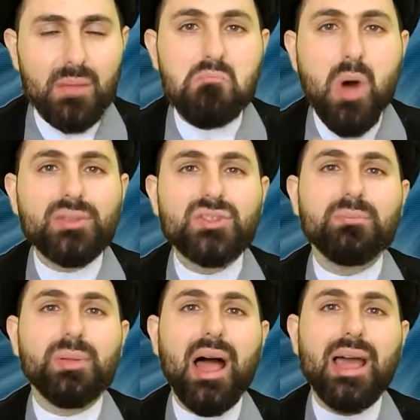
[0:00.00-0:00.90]

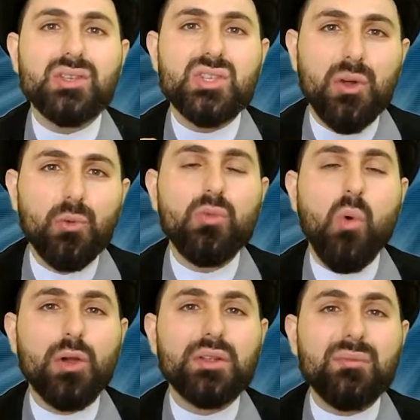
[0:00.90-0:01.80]
multiplies the
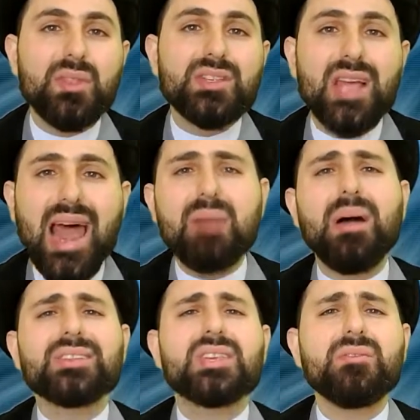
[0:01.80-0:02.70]
reward of the salah
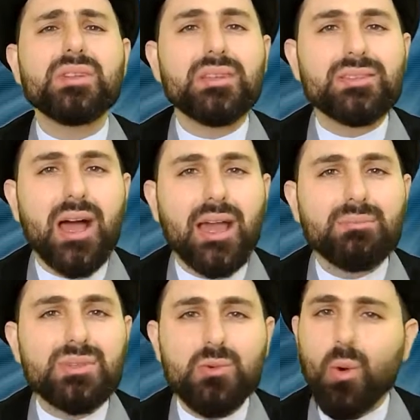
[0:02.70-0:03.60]
by 70
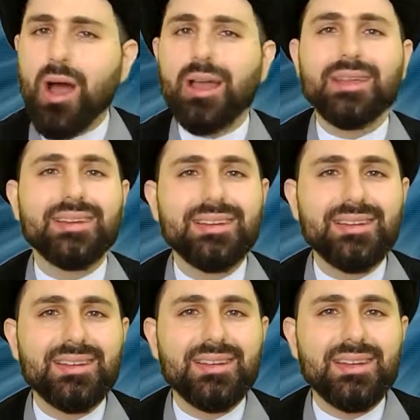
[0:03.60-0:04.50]
times. Why?
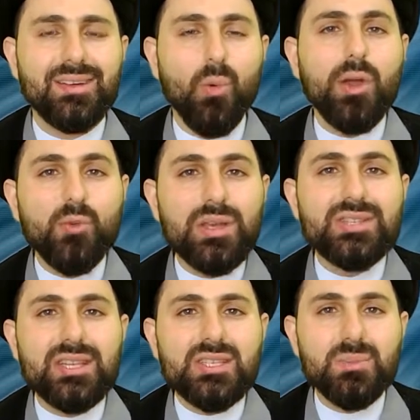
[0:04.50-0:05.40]
One
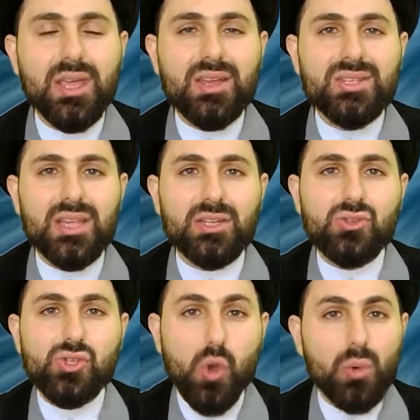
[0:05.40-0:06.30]
reason is because it
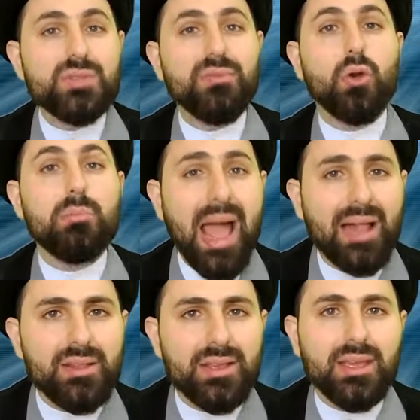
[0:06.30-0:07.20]
shows
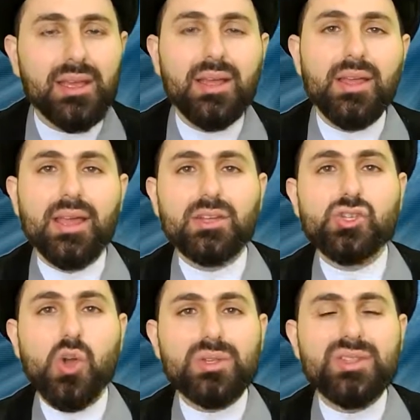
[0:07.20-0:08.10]
formality. It
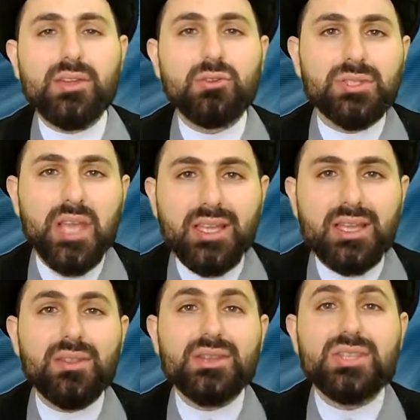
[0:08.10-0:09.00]
shows that you're
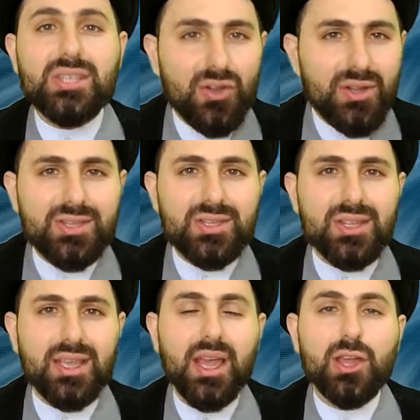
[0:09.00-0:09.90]
taking this
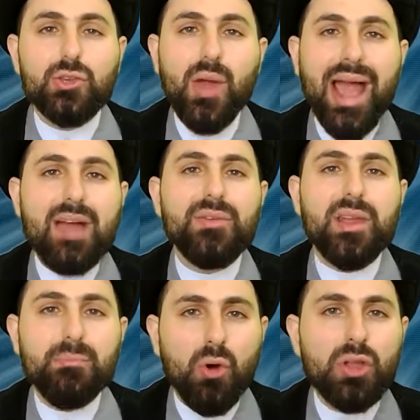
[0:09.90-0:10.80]
seriously. You have an
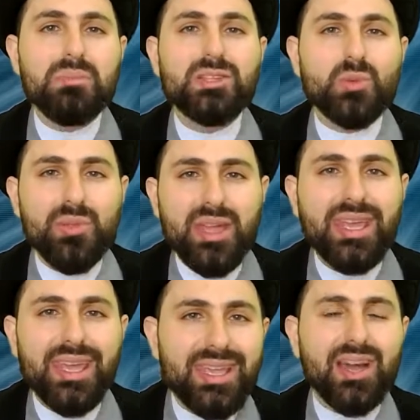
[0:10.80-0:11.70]
appointment with the
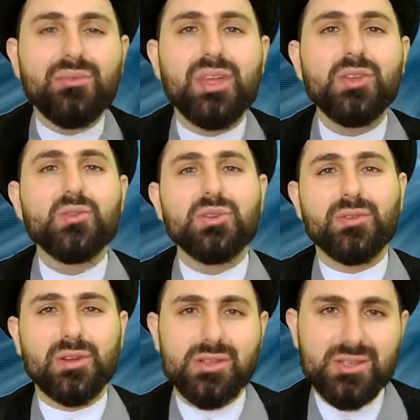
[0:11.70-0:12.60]
king of the
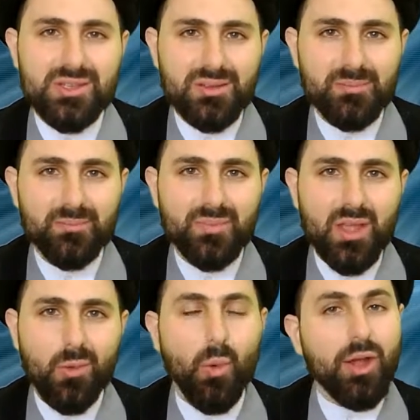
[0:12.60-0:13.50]
universe.
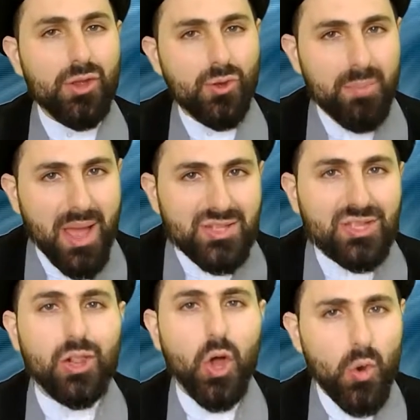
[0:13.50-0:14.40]
Wear your best
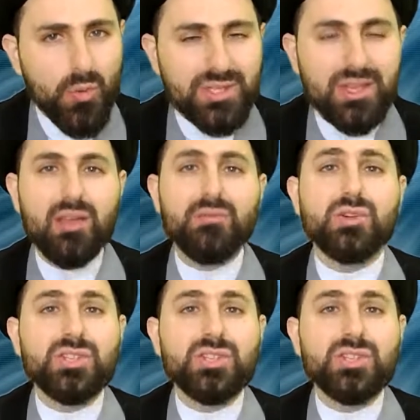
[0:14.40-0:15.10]
clothes for